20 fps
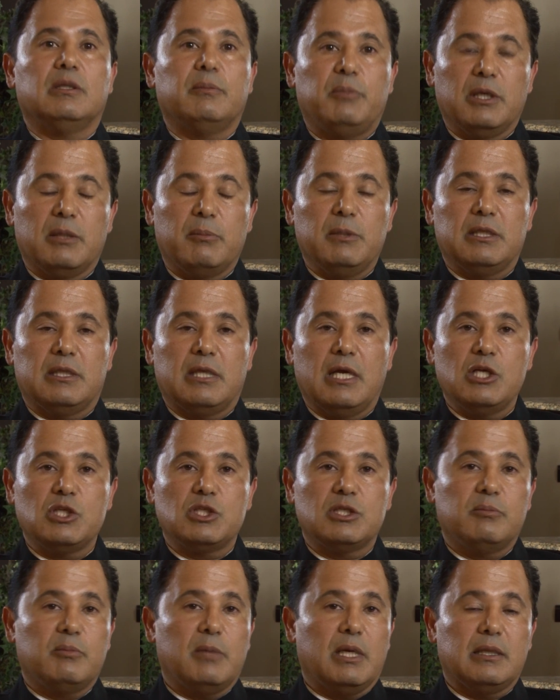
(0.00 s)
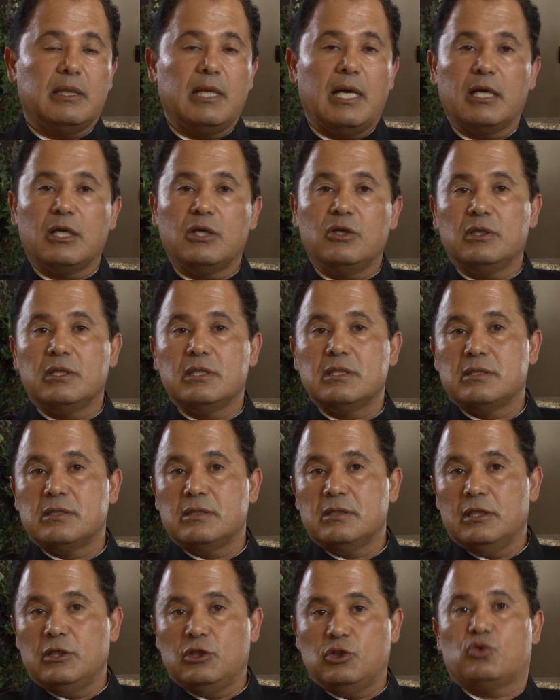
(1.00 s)
pigmentation but not good
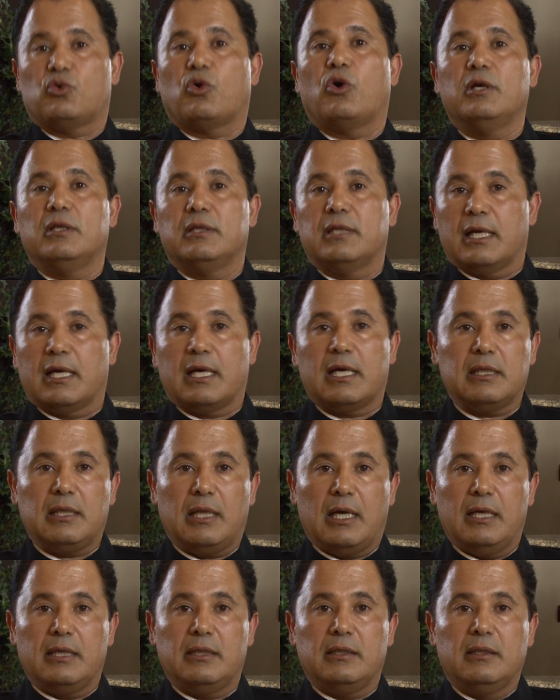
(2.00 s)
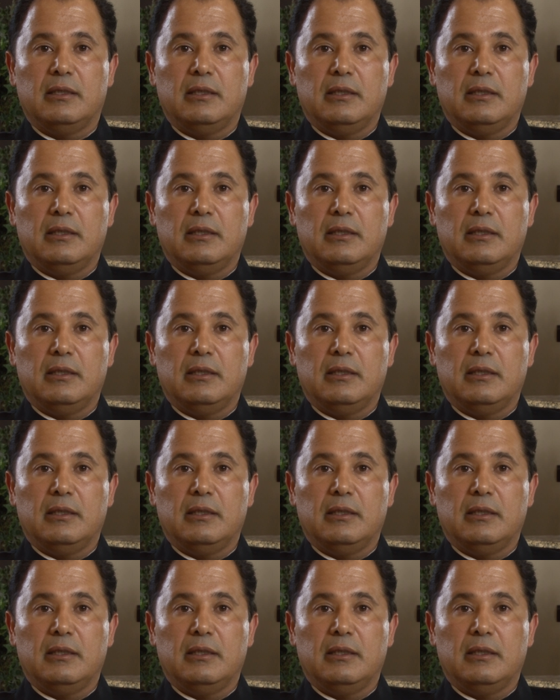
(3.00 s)
in drawing the hairline,